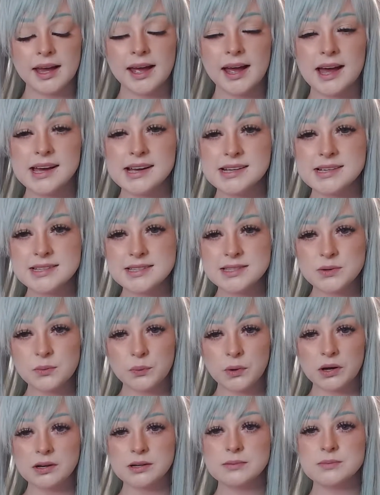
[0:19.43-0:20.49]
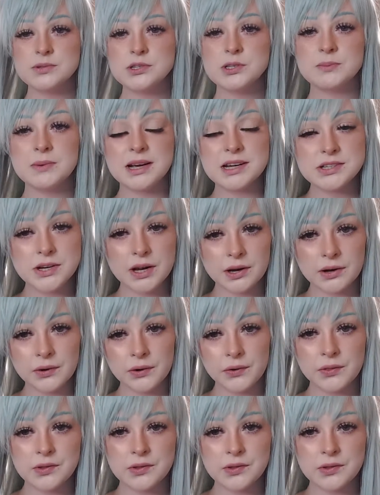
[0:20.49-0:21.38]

guys, welcome to my channel.